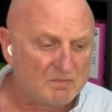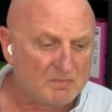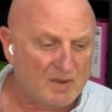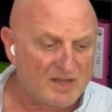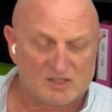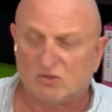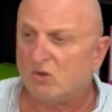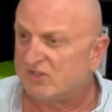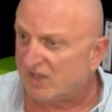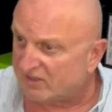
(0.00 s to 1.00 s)
mindset
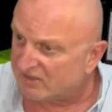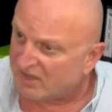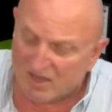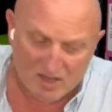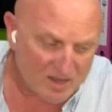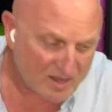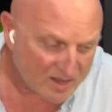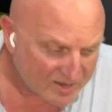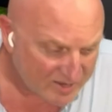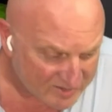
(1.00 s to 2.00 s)
consultant.
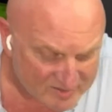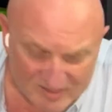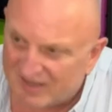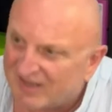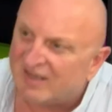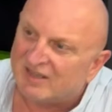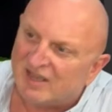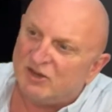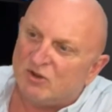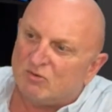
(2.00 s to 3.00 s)
Kenneth,
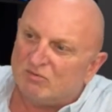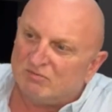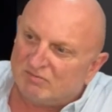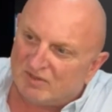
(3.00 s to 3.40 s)
can you